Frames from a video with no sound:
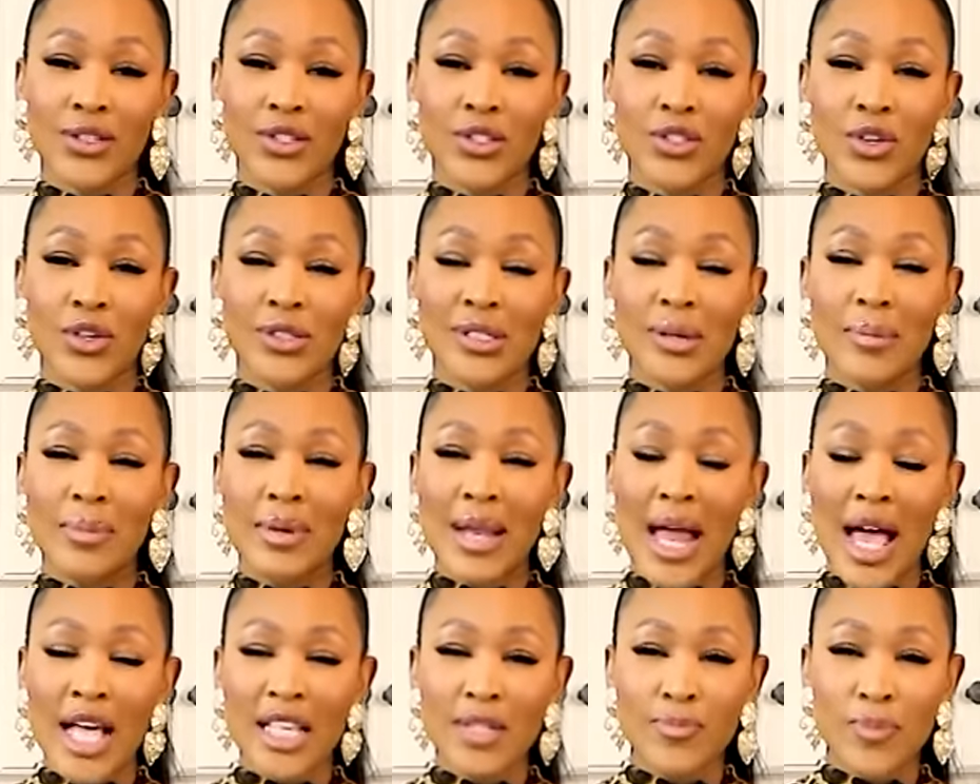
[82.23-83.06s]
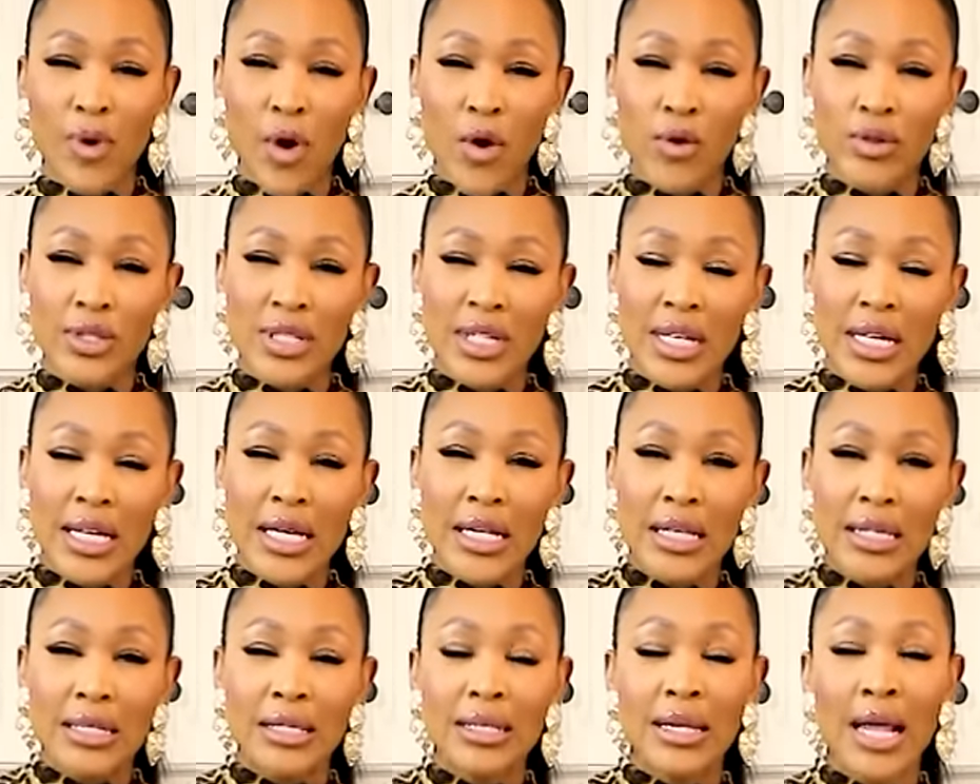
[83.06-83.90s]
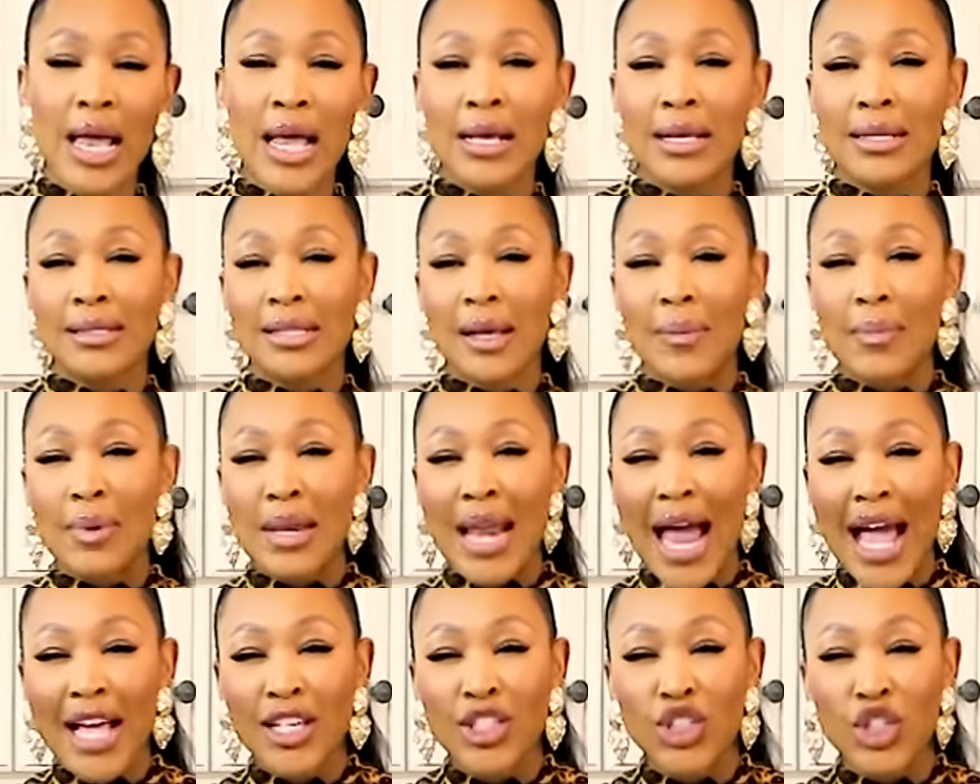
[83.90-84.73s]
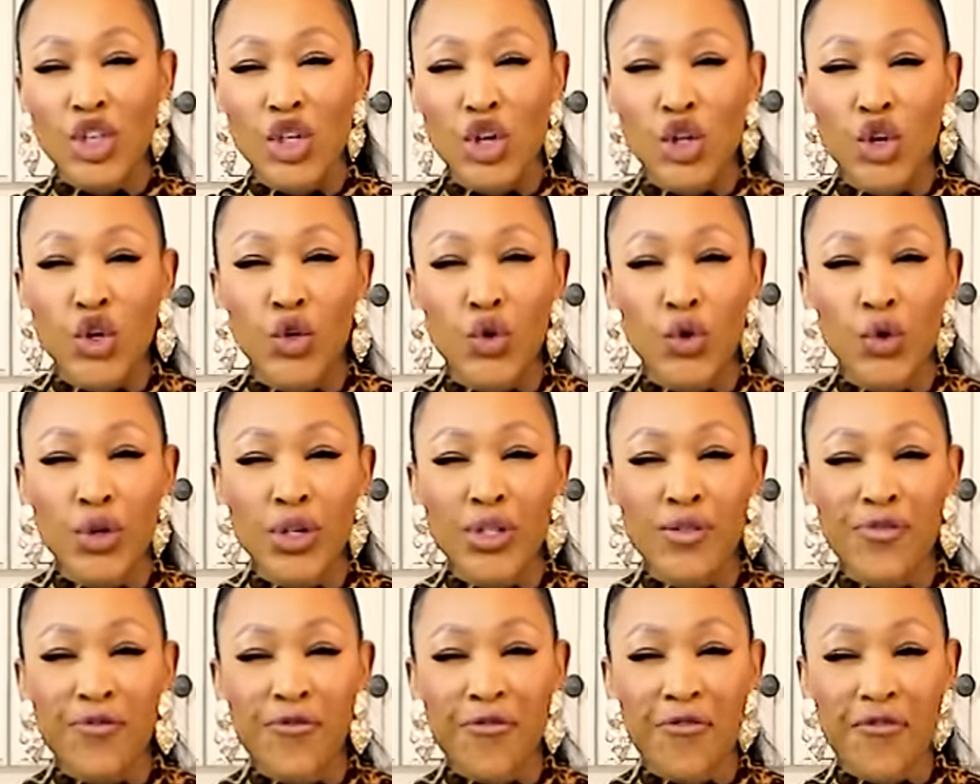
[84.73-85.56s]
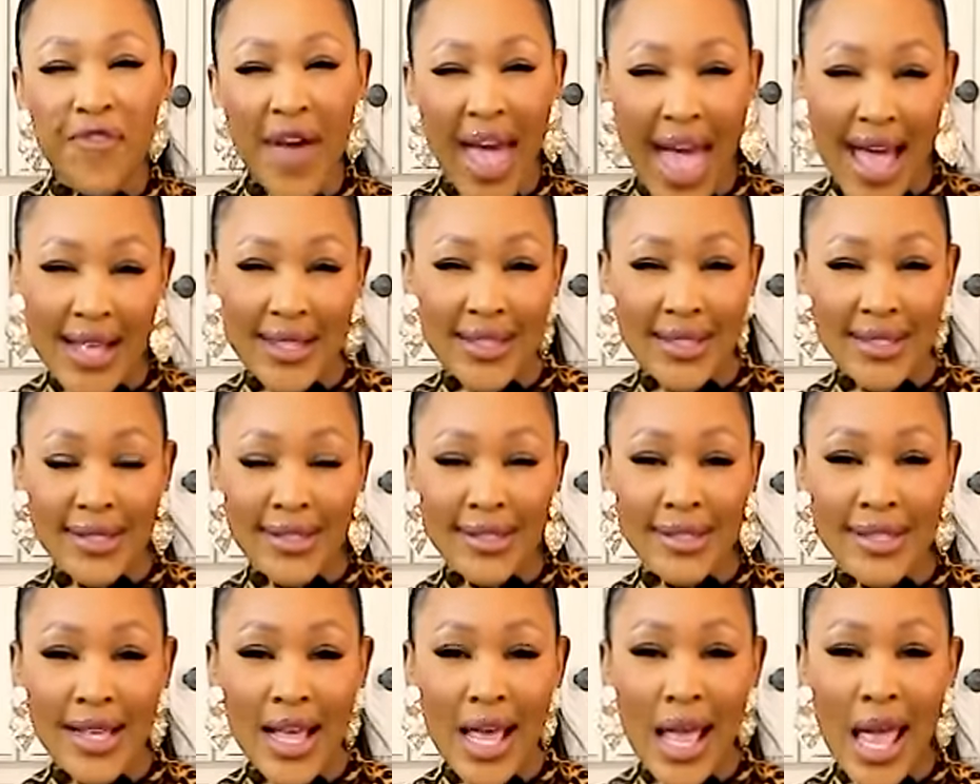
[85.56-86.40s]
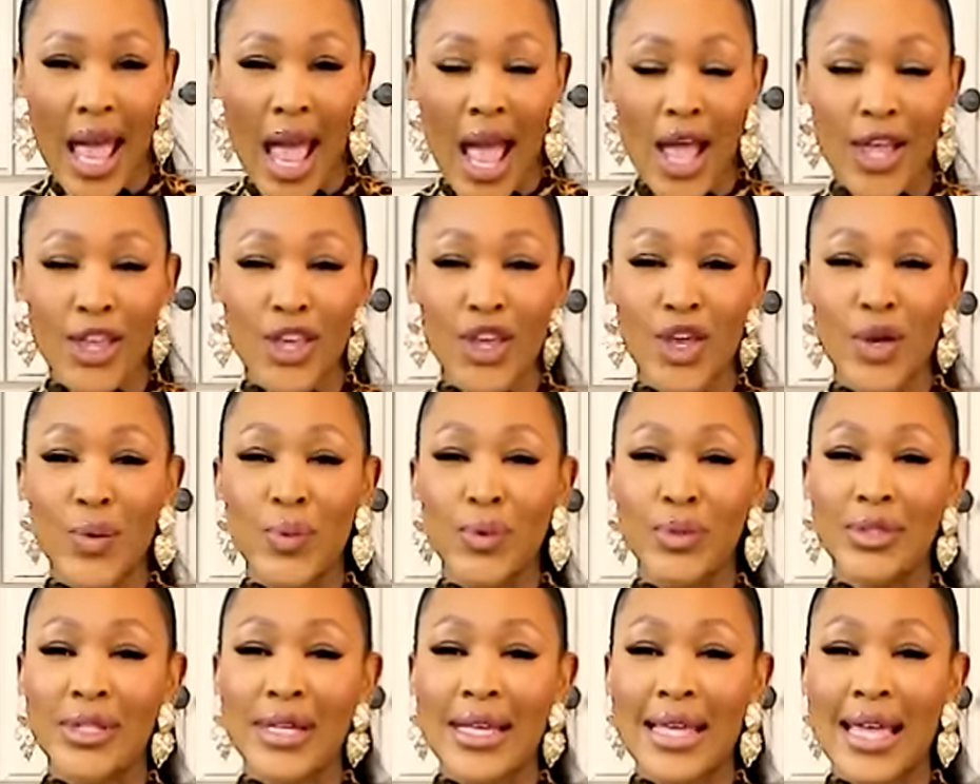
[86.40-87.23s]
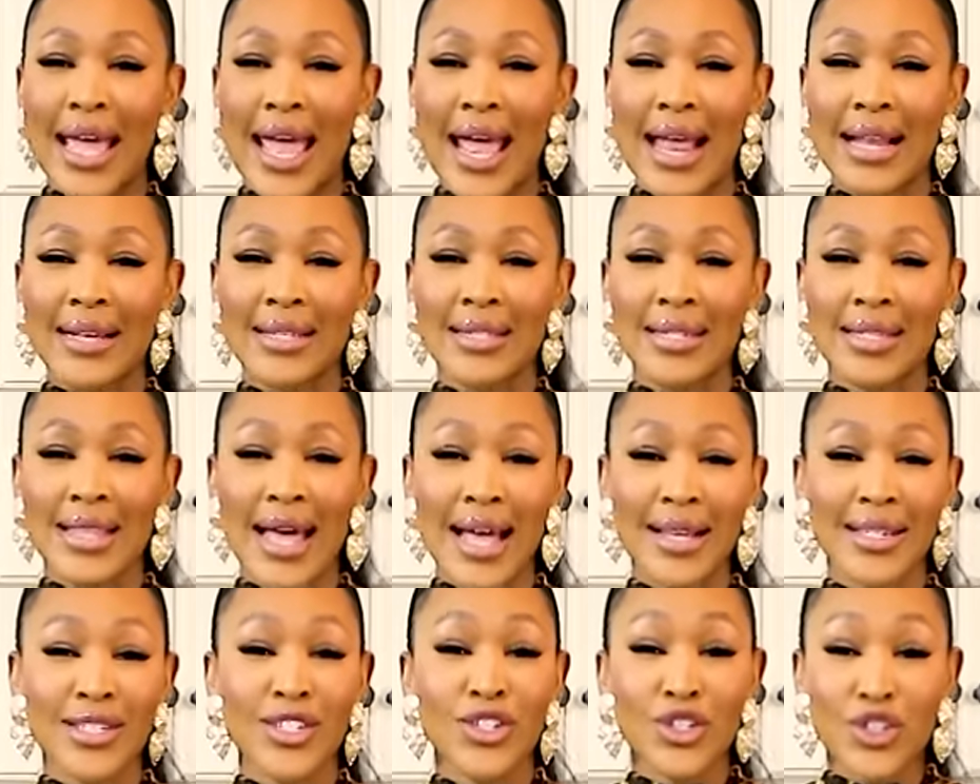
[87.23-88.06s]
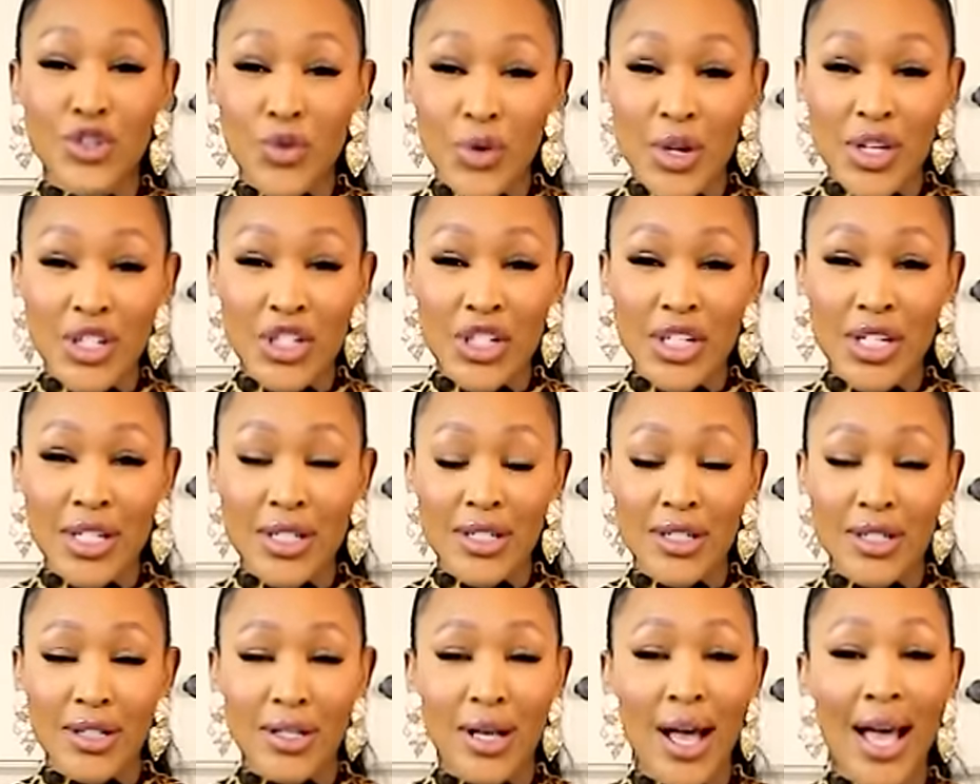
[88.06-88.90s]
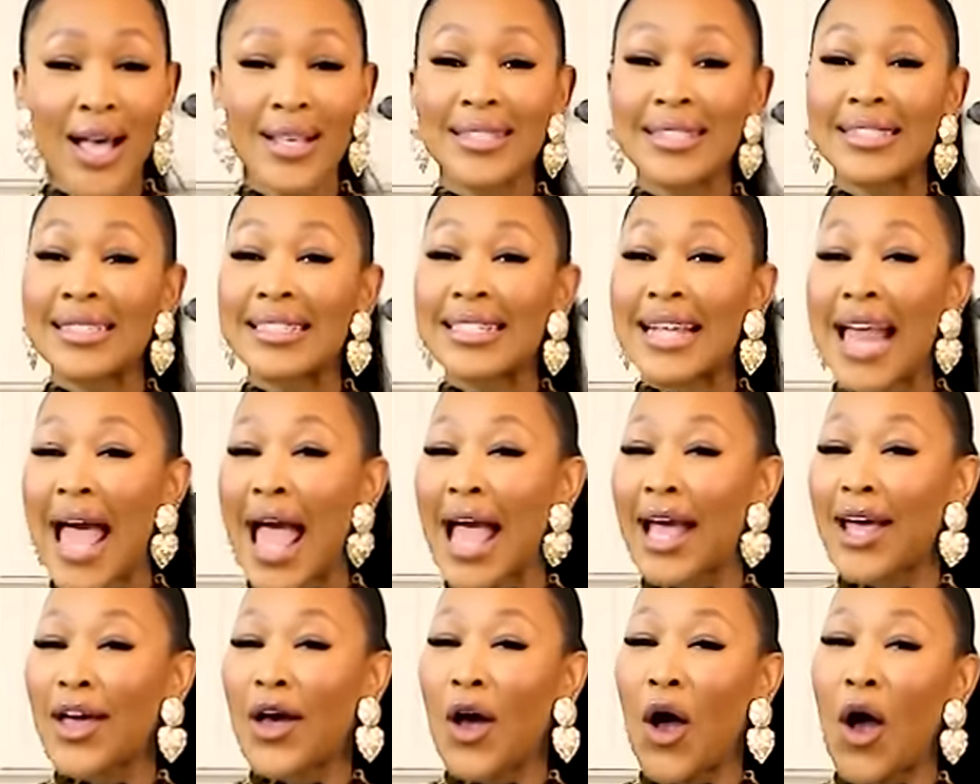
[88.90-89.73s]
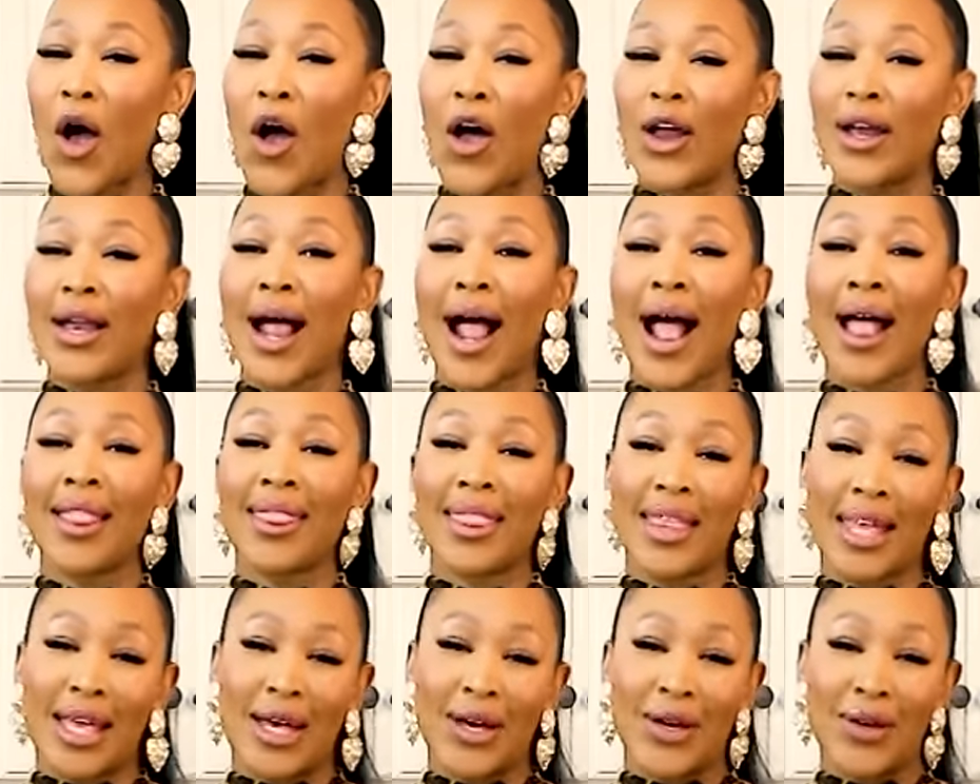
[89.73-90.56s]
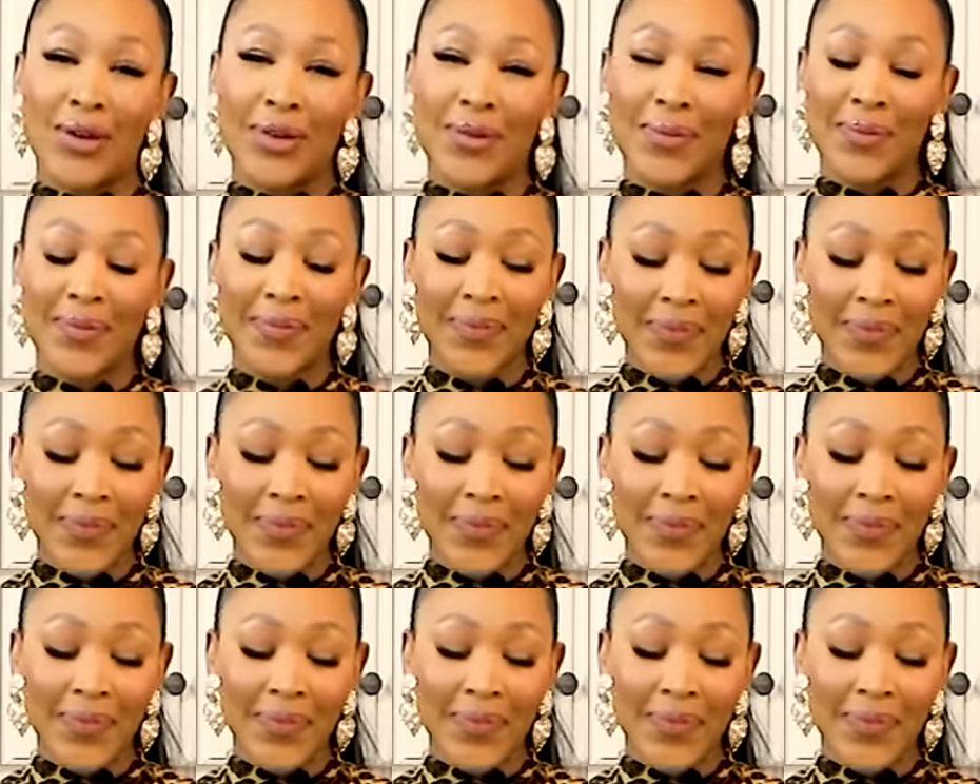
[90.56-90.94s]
So some nice protein, some nice good fats, and you will get that nutritional snack on the go.